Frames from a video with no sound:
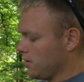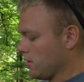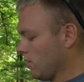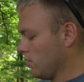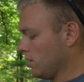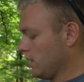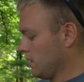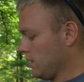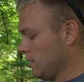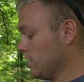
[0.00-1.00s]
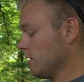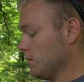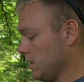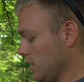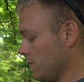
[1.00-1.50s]
So the the
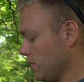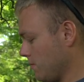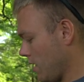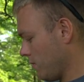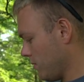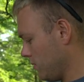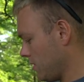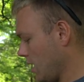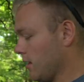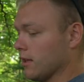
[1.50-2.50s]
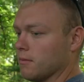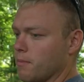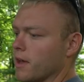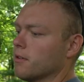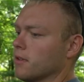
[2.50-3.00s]
system's leaps and bounds, I think,
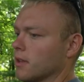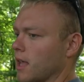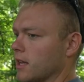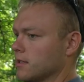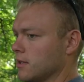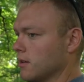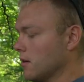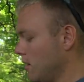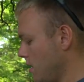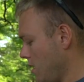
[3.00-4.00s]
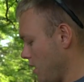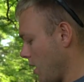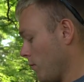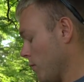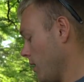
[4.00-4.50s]
better than last year,
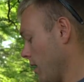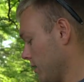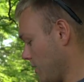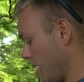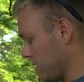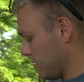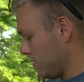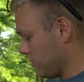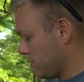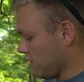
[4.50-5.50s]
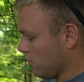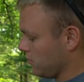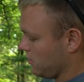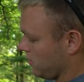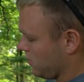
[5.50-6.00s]
and we liked last year. So
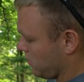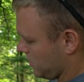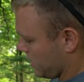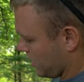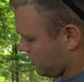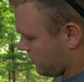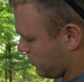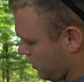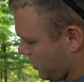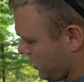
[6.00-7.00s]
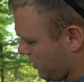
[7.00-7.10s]
the second screen